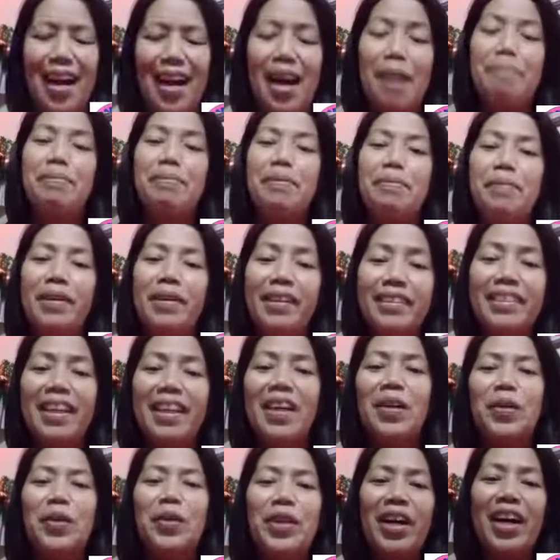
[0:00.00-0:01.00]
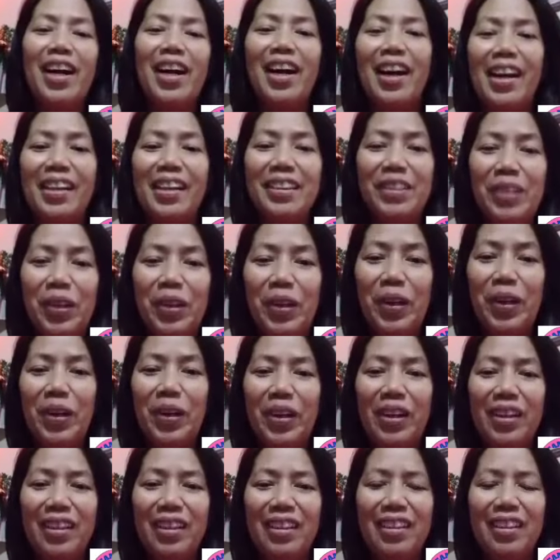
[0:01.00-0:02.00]
Happy birthday, Kuya
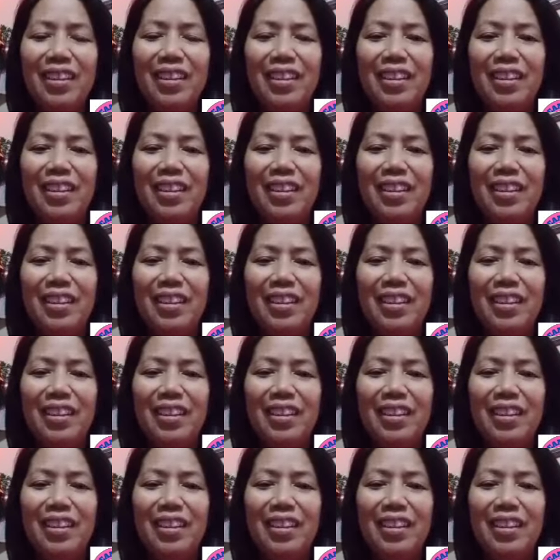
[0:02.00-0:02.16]
Cardo.